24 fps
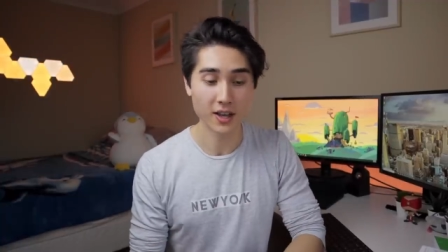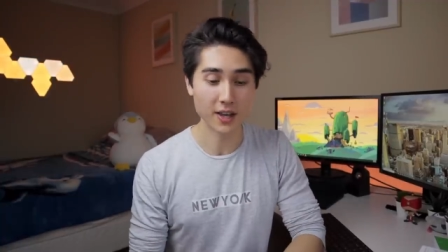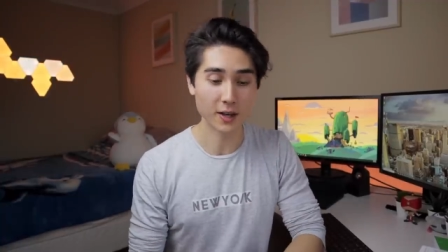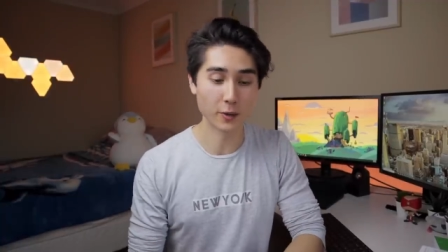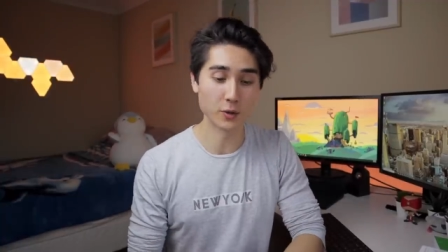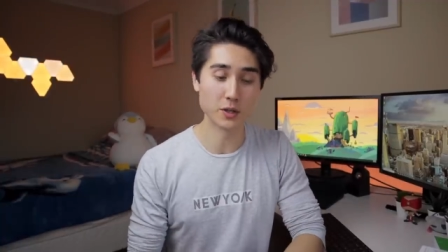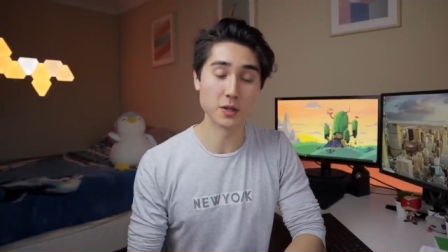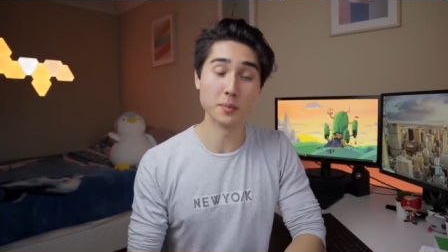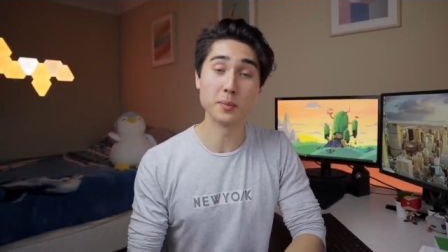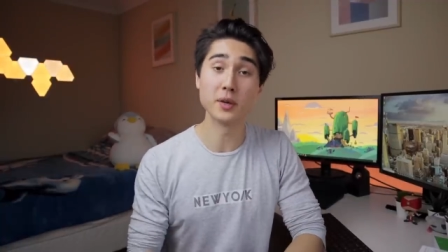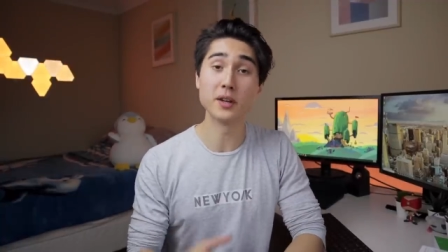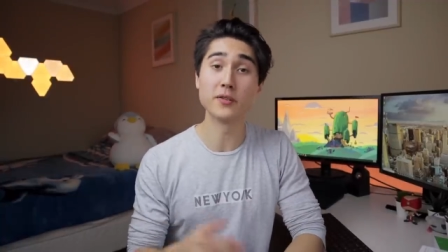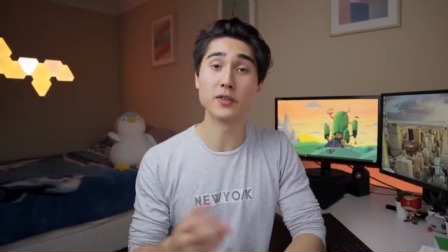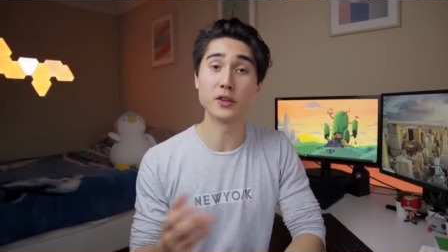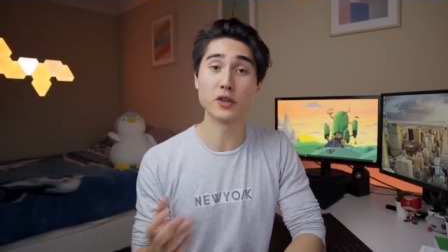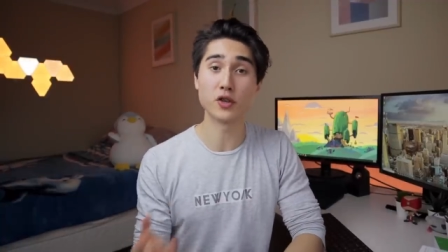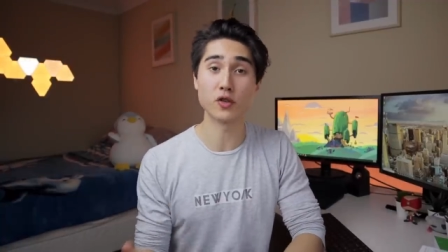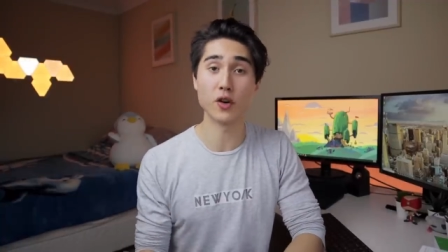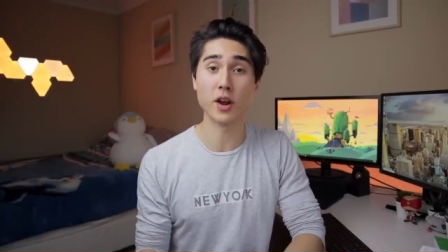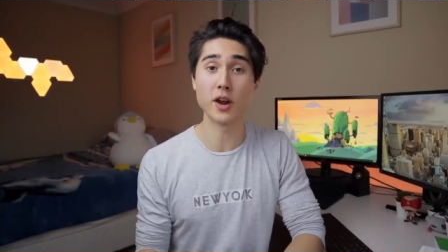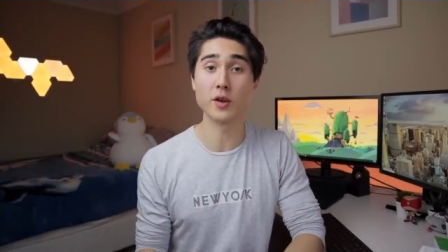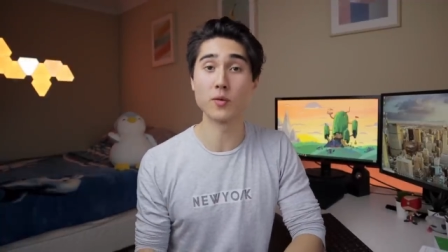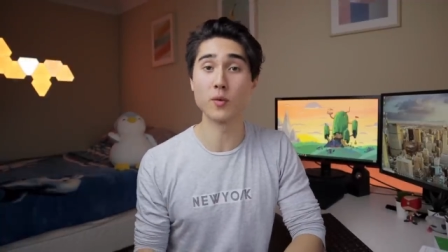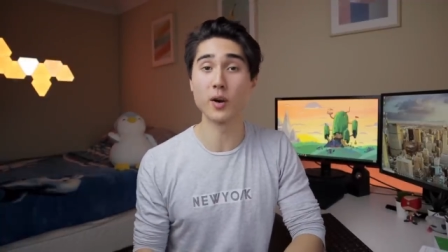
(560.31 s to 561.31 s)
It was a bit of a
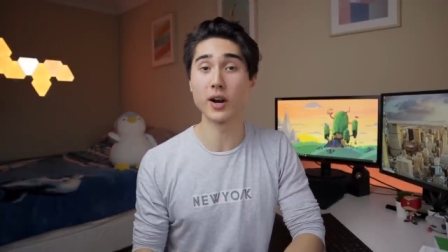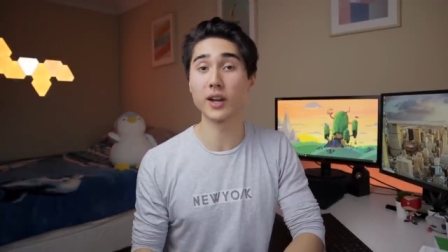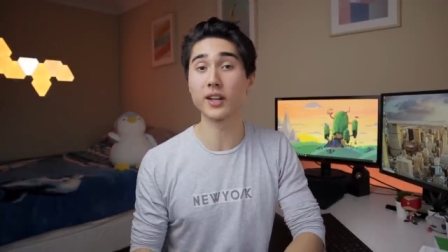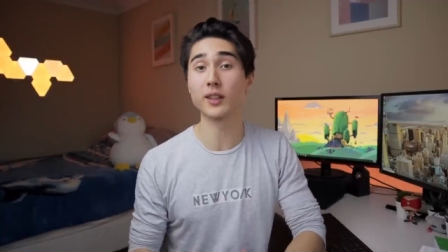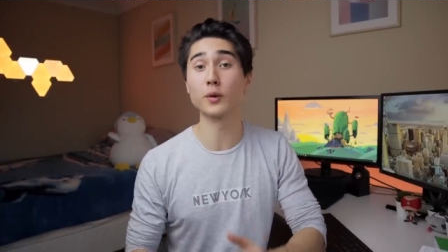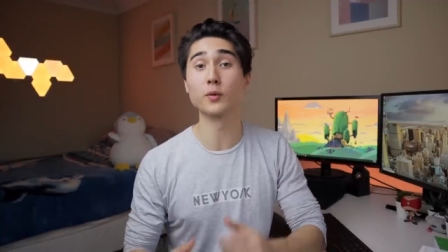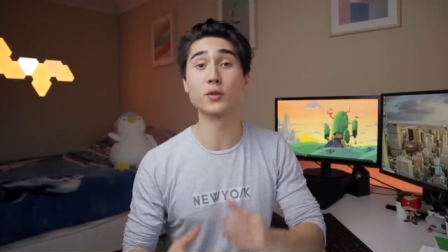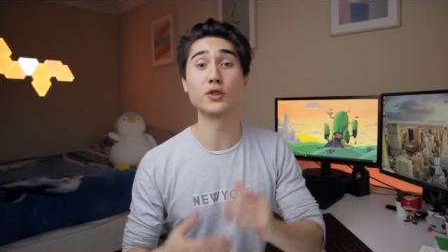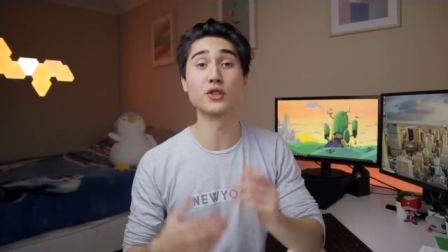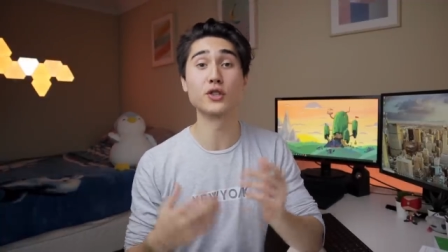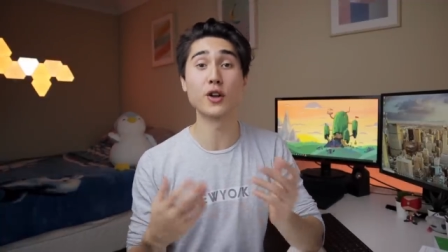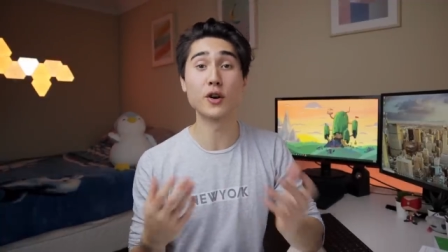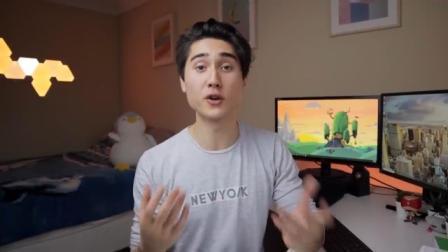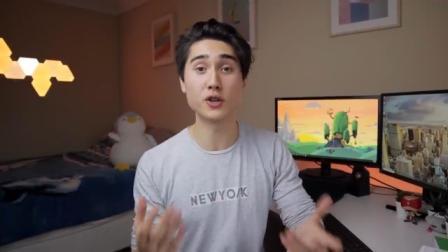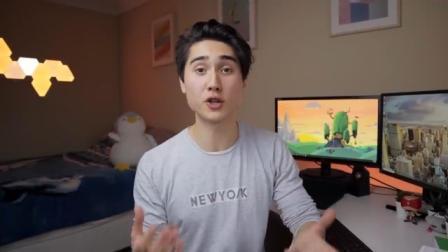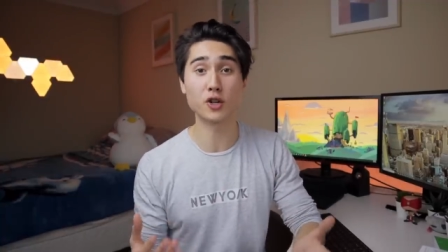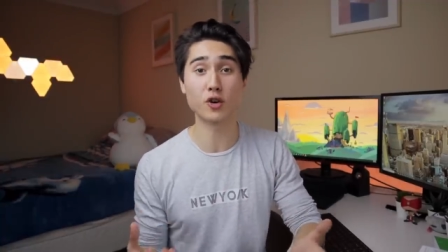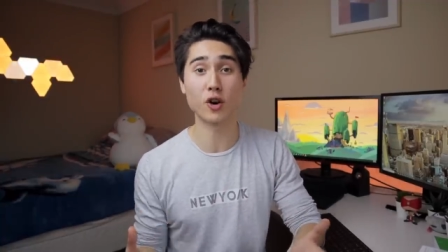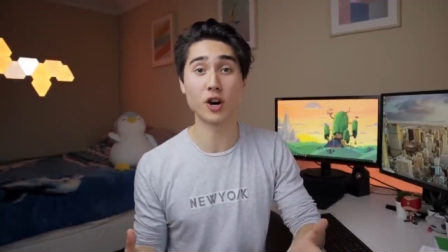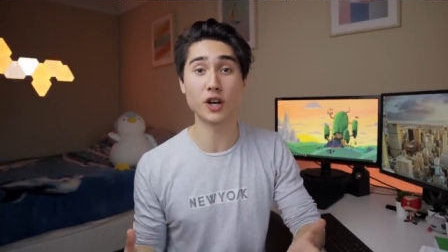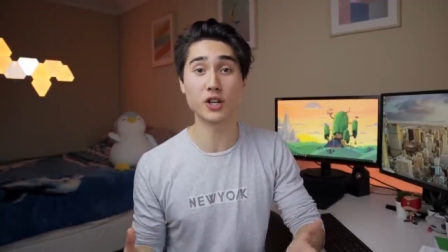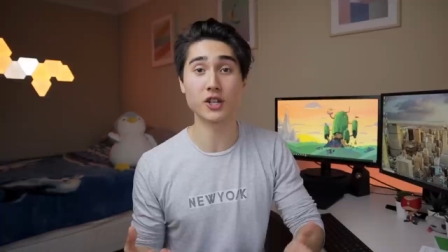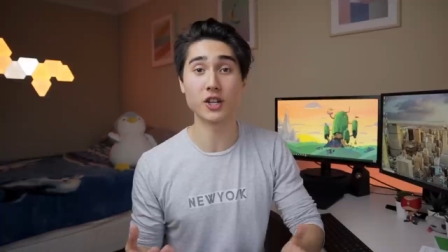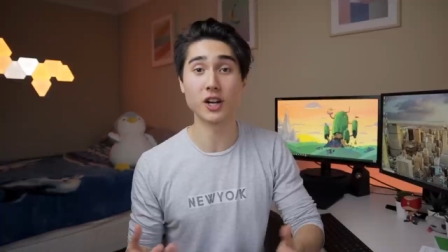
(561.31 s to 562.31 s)
train wreck. There was no
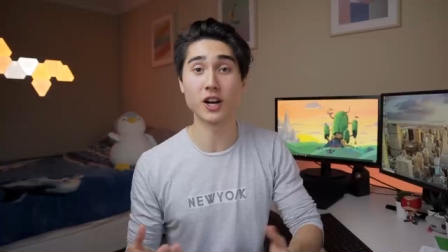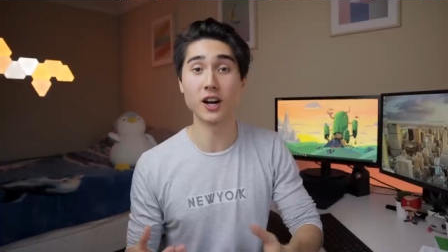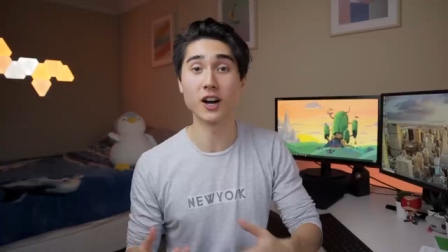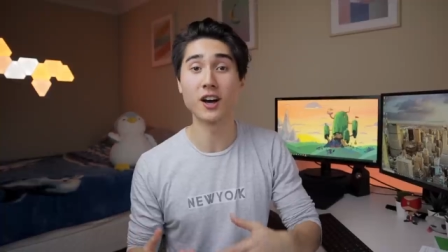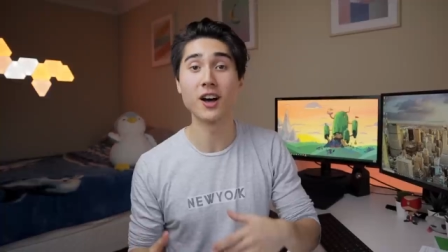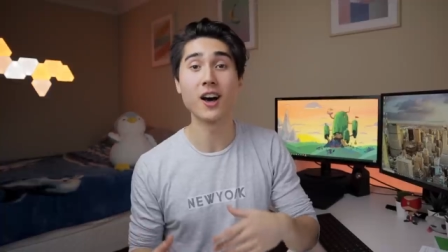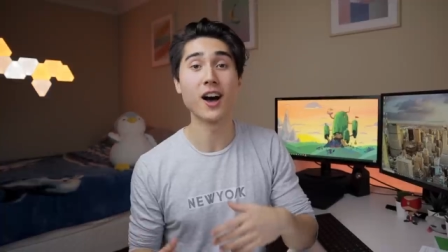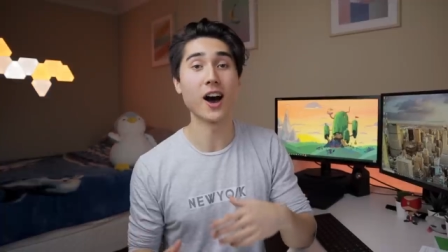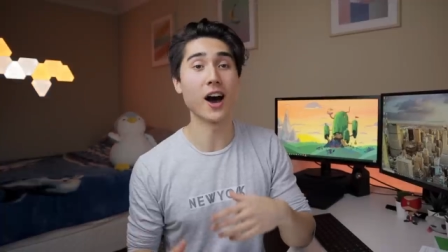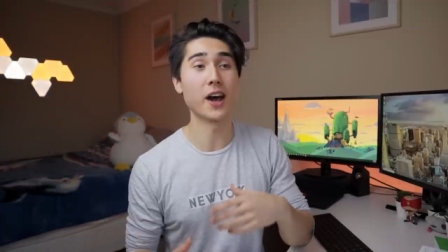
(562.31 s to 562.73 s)
structure.